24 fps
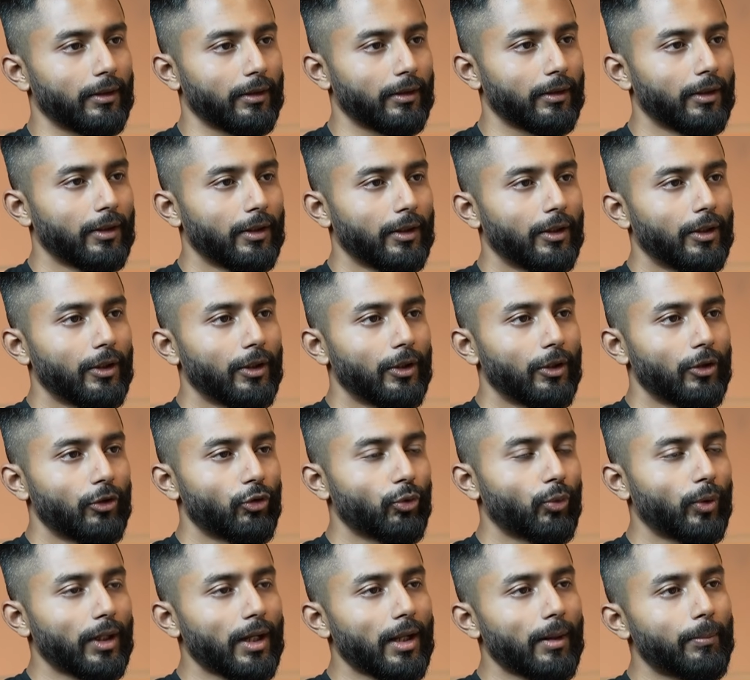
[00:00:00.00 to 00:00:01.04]

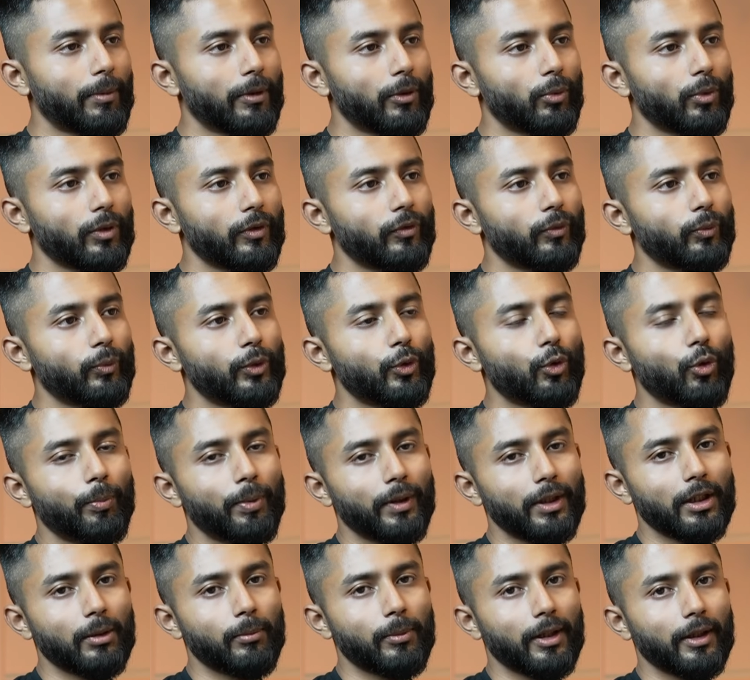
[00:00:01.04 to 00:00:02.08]
So what happened was we
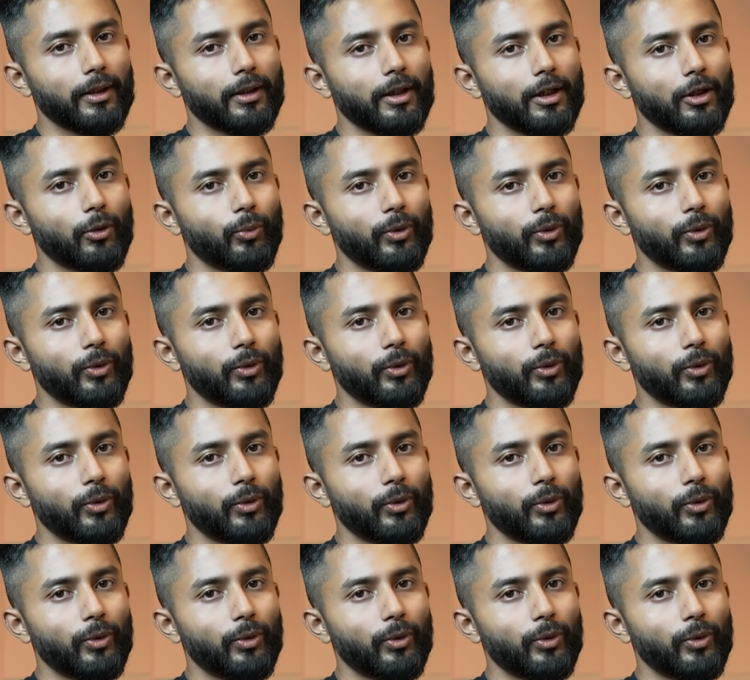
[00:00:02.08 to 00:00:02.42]
opened the market,